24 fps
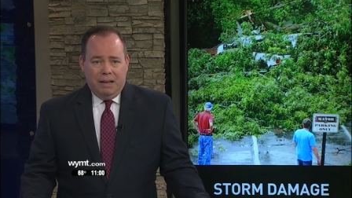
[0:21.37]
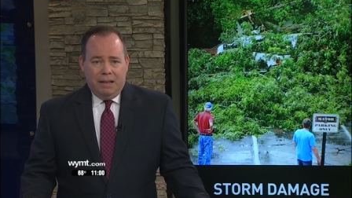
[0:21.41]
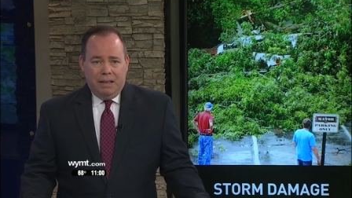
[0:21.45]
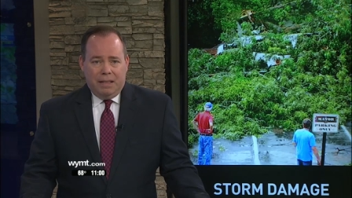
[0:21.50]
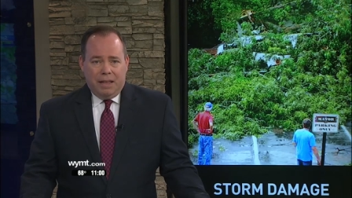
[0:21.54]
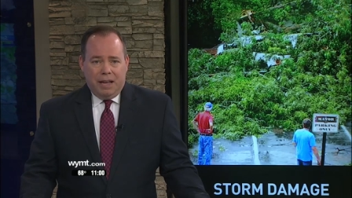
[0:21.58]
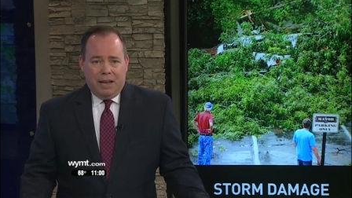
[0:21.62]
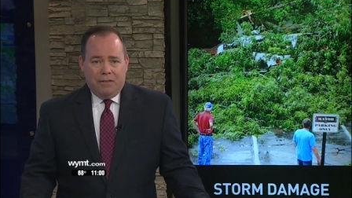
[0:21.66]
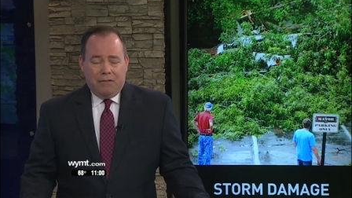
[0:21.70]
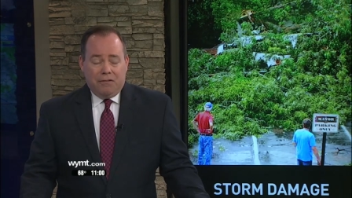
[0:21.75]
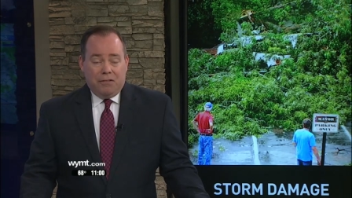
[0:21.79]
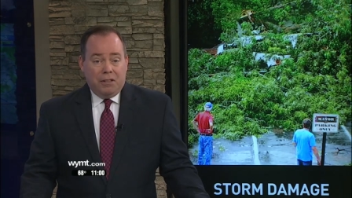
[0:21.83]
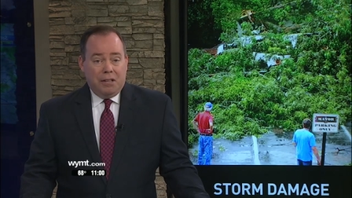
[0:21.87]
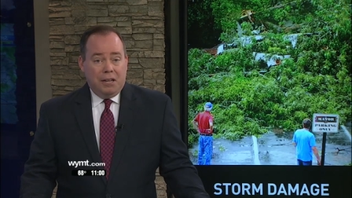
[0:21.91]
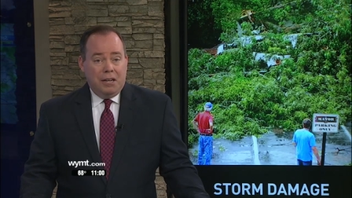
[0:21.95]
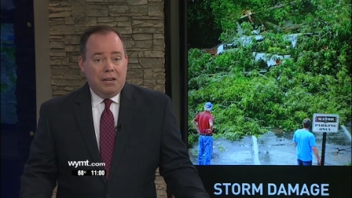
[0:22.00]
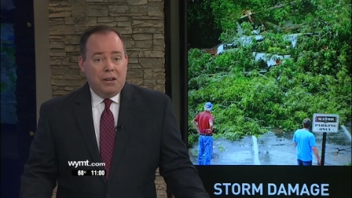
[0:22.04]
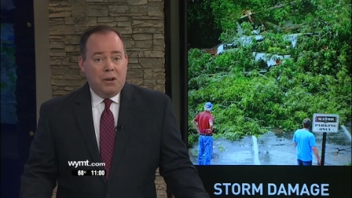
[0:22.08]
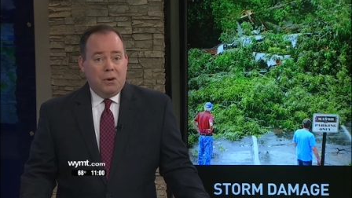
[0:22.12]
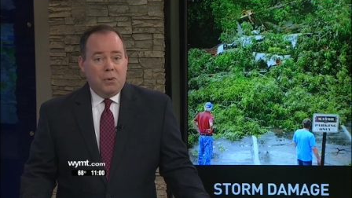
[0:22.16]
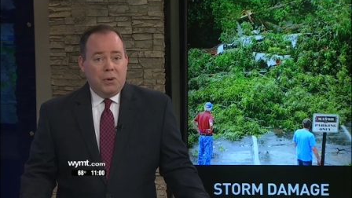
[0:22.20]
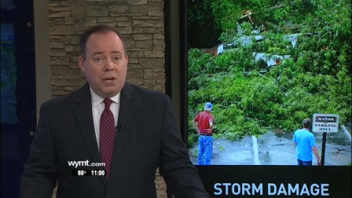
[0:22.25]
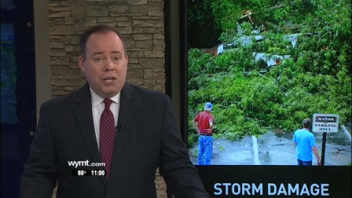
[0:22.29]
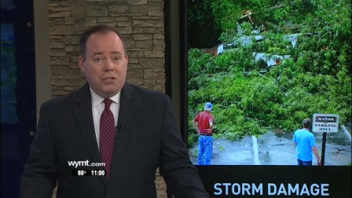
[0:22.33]
Thankfully,
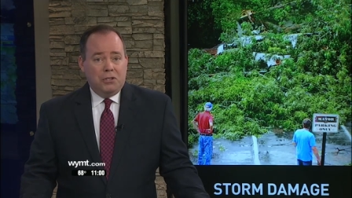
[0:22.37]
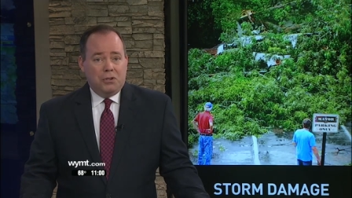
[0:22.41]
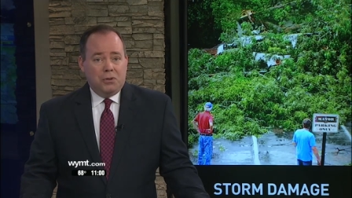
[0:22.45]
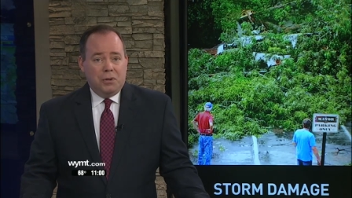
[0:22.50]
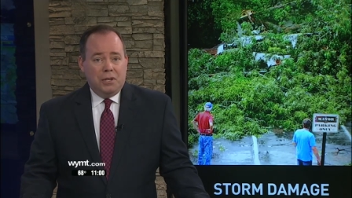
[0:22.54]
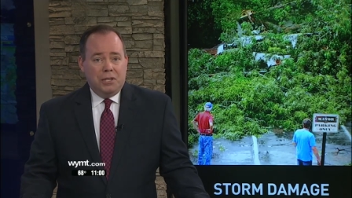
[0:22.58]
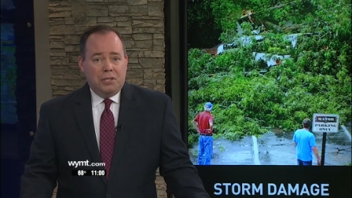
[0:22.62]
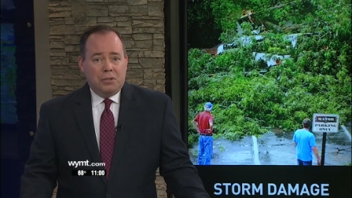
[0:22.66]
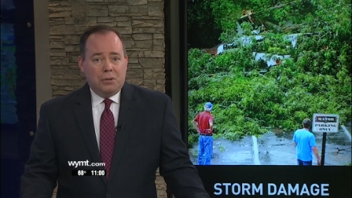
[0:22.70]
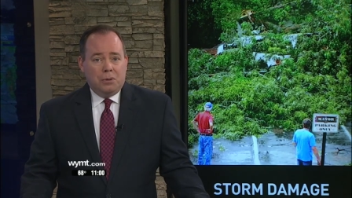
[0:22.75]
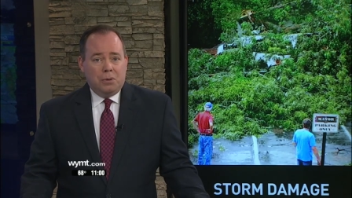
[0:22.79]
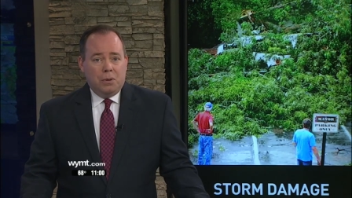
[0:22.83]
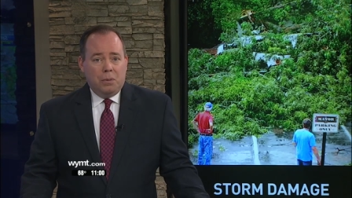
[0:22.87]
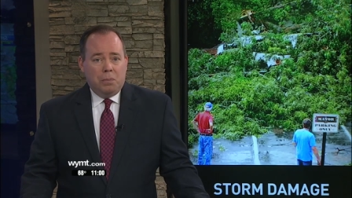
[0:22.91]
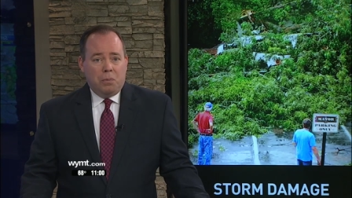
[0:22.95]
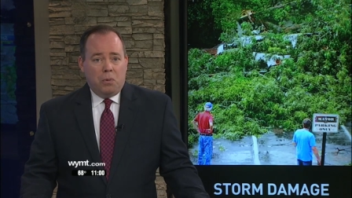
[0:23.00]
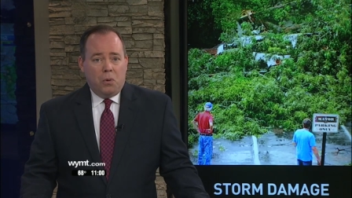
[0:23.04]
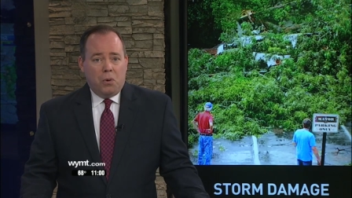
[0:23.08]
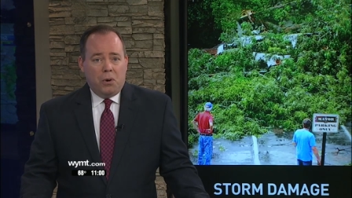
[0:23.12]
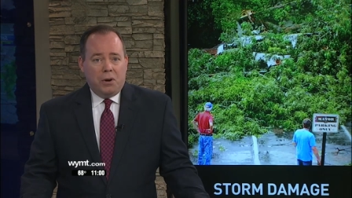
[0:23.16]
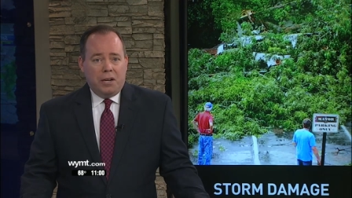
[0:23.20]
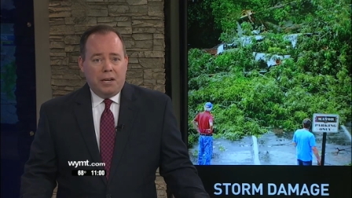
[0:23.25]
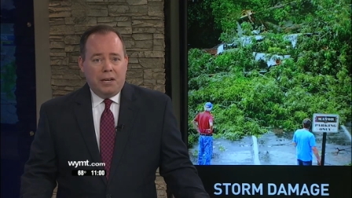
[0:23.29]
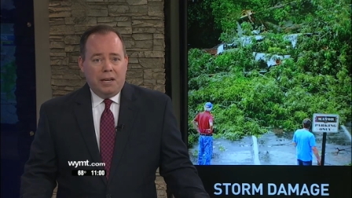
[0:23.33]
no injuries are
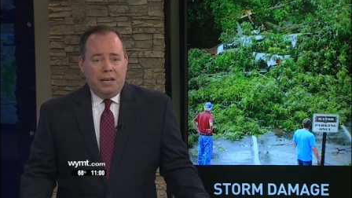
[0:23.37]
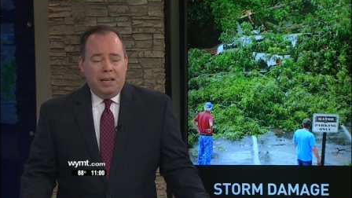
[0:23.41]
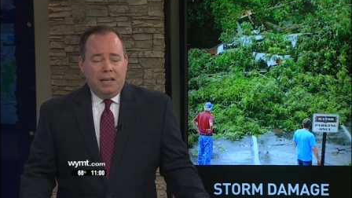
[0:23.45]
reported.